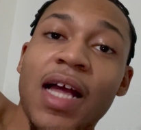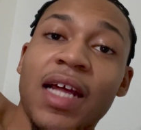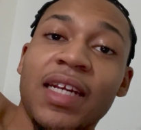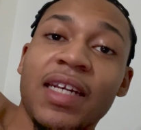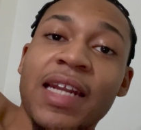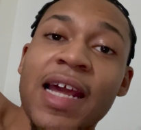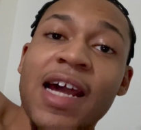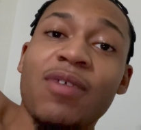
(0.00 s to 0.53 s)

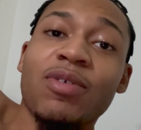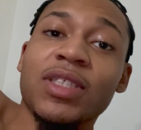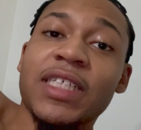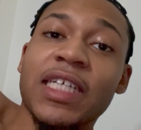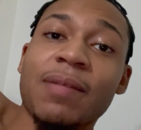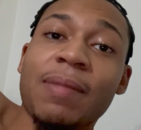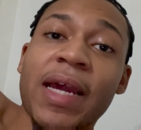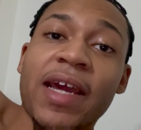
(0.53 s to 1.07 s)
Now I want to
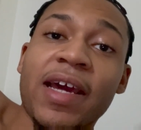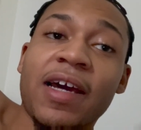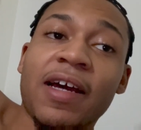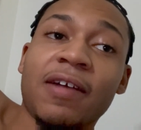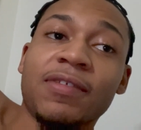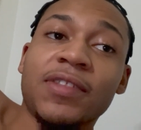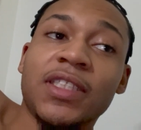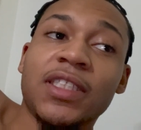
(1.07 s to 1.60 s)
take a
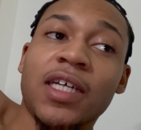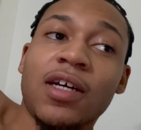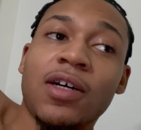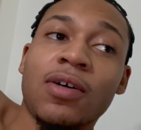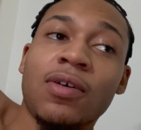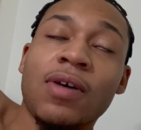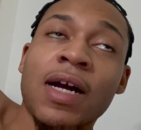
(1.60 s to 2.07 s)
bath, so